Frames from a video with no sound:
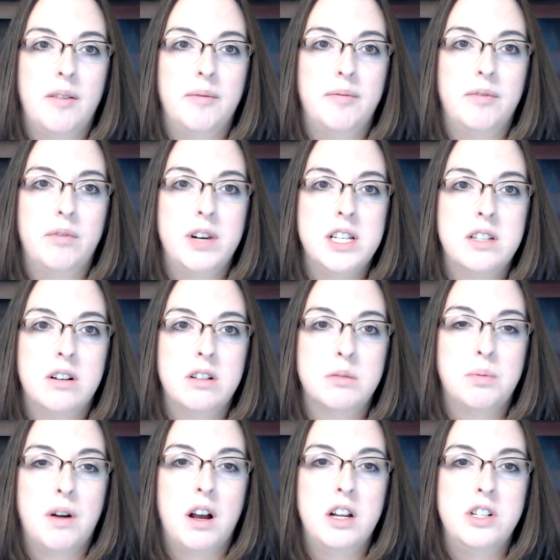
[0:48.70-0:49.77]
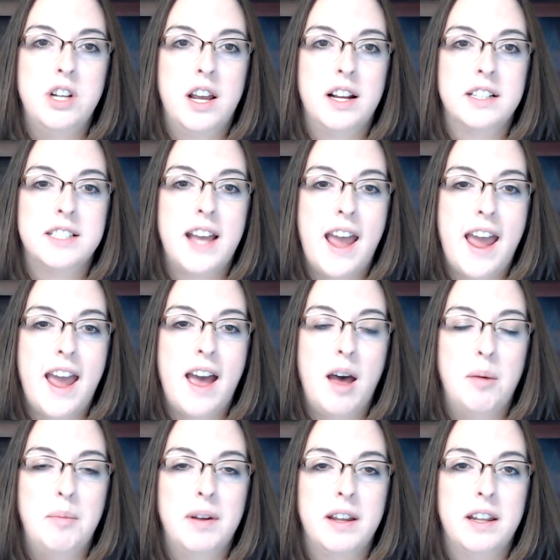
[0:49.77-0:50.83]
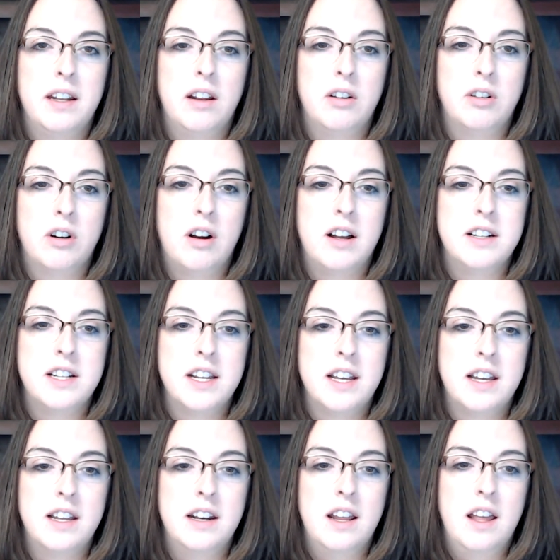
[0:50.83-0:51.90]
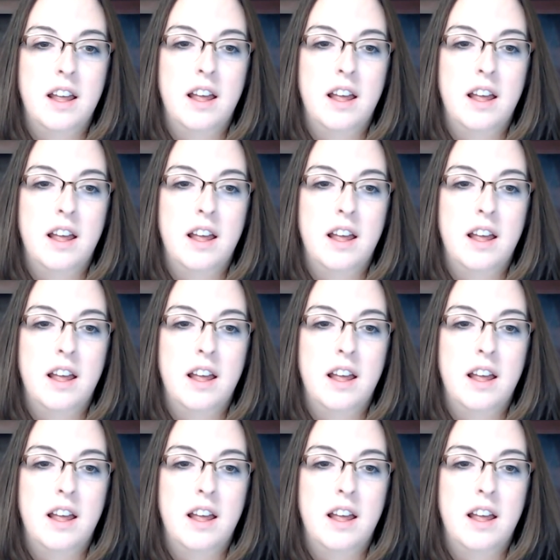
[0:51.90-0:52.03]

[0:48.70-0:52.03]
research project tab and under content.